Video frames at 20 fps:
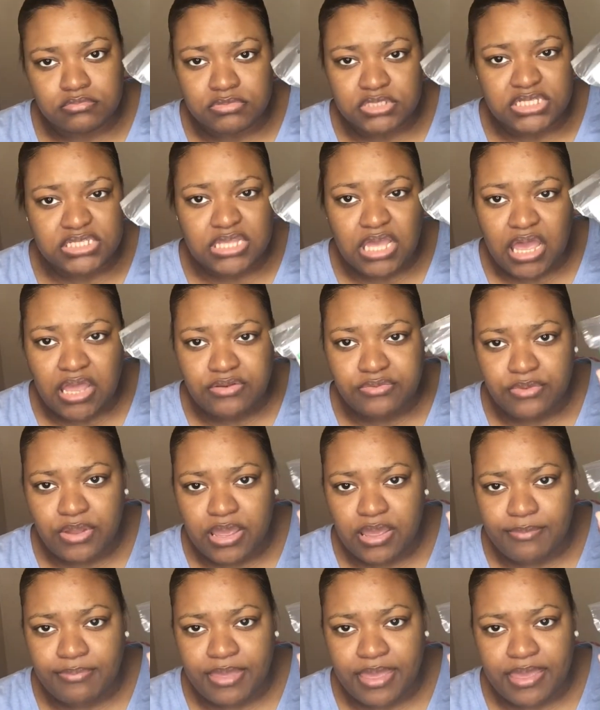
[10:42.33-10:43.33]
just Cotton
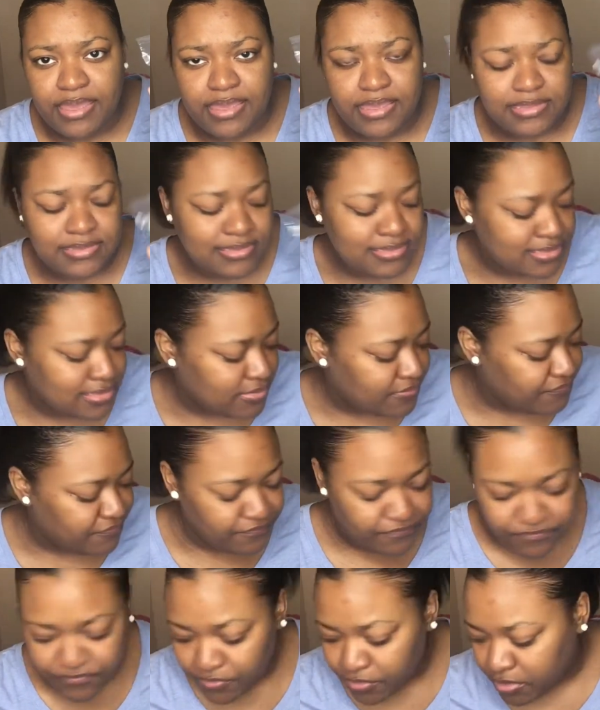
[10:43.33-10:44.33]
Round pads
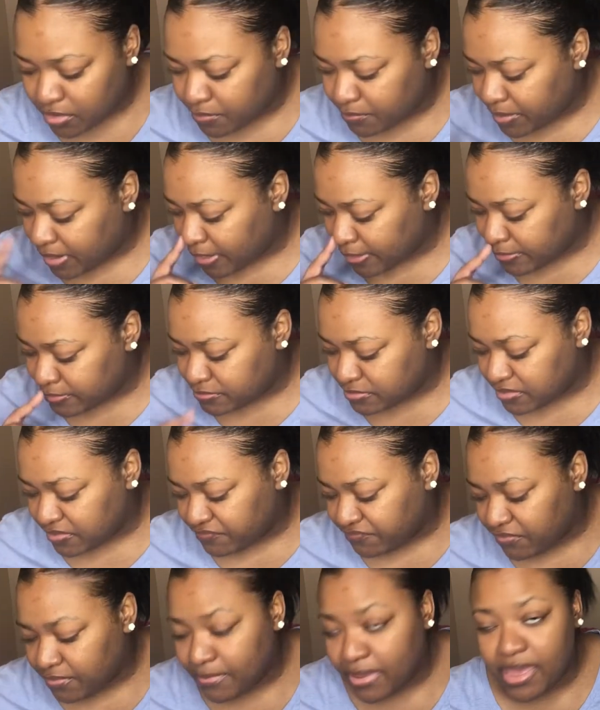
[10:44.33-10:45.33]
for when I use
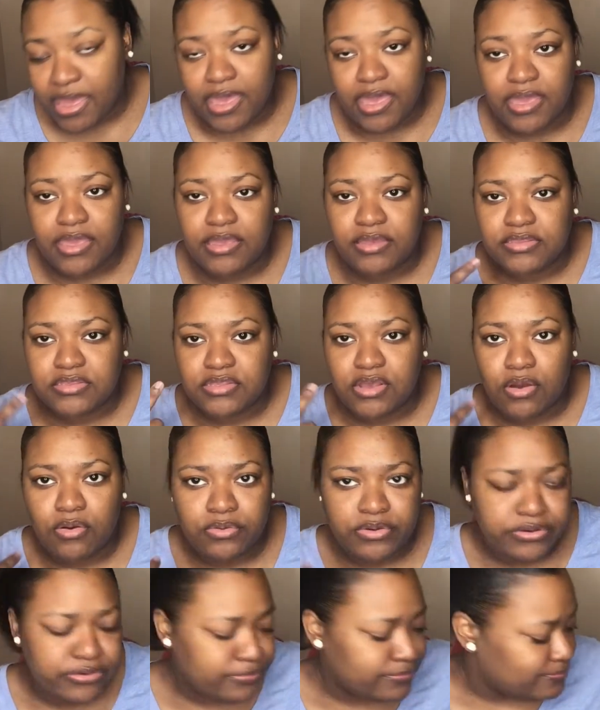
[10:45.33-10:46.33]
it for my
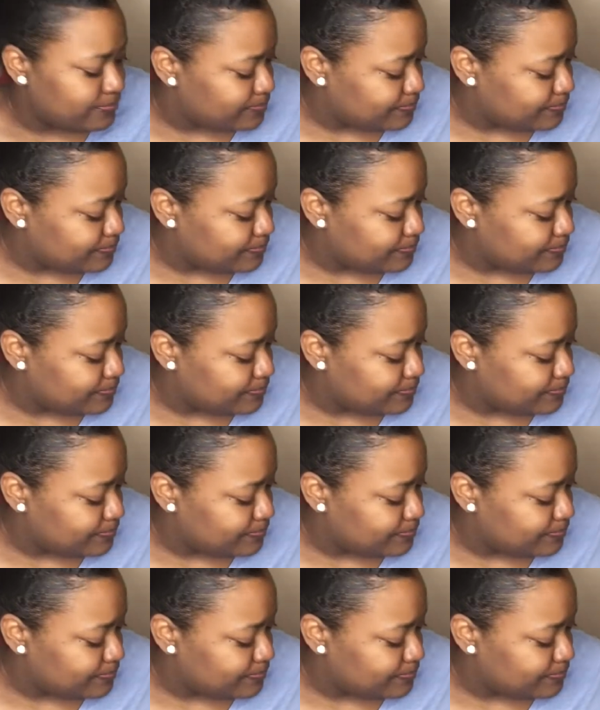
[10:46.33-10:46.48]
toner.